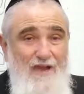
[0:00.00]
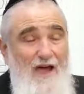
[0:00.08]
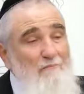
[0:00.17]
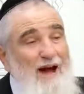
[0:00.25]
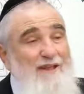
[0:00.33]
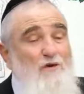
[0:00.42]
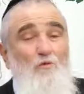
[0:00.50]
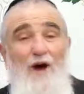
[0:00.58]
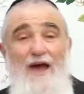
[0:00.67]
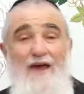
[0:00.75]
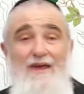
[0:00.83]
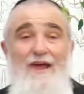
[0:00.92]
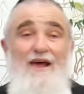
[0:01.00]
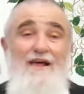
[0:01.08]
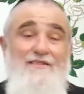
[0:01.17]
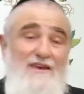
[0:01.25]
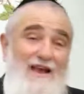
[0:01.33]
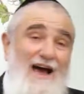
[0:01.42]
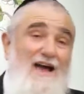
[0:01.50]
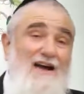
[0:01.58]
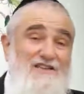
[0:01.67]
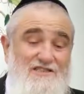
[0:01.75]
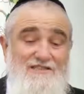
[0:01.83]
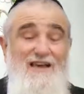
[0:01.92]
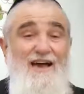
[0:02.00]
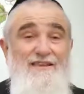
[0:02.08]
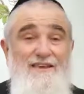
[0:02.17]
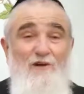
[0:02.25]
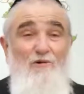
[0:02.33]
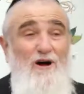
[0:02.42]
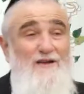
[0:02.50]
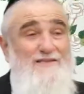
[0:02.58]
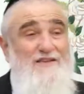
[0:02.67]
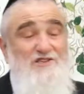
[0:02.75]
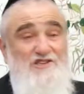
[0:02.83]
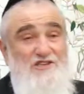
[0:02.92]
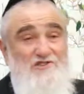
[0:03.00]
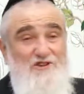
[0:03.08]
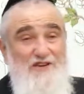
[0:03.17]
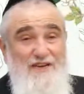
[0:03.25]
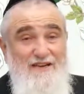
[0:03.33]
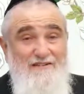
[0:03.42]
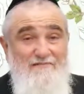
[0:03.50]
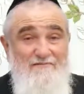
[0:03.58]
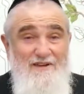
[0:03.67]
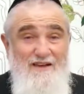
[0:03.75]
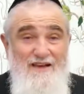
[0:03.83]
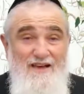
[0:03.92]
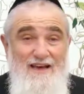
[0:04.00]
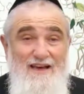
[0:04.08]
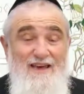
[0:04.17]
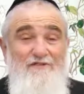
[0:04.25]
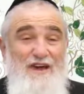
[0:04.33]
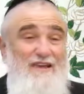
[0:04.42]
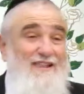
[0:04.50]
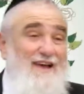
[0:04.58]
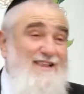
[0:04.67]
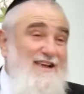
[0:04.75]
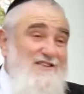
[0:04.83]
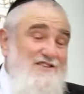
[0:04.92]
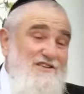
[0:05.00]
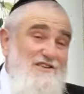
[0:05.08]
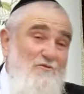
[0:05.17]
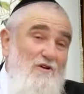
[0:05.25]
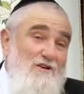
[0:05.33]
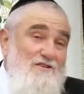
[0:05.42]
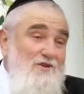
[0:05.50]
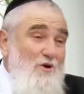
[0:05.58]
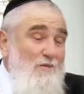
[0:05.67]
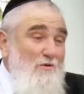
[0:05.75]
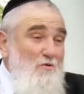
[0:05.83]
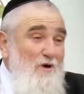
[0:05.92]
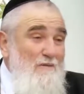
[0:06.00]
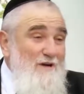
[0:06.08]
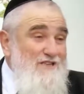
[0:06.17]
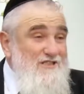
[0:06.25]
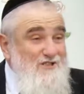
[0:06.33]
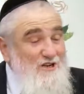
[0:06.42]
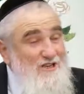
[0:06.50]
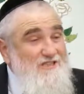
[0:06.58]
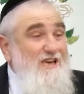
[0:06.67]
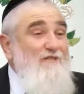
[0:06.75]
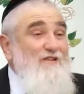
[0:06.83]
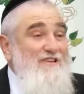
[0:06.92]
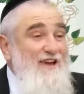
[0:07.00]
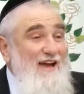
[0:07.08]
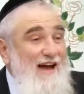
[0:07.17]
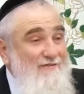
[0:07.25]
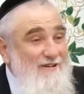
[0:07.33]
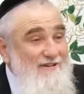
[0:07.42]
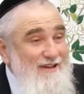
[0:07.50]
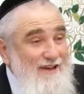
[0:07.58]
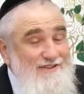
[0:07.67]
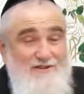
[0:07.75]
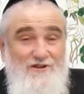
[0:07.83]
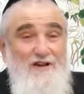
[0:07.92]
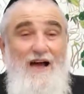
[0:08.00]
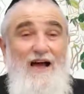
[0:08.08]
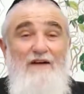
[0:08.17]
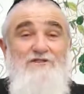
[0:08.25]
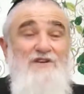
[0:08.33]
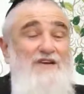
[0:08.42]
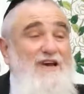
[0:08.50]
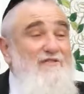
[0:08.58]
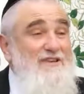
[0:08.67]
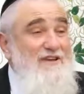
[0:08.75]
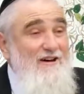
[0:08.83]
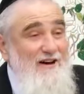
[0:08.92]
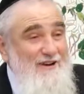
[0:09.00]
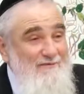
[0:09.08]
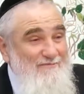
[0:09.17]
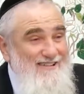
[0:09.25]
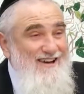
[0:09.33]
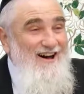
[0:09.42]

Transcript: And by the way, the Nachash's idea was that she shouldn't eat. He figured like this, she's a, she's a normal woman. She's going to serve it to Chava. She's, Chava's going to give it to Adam.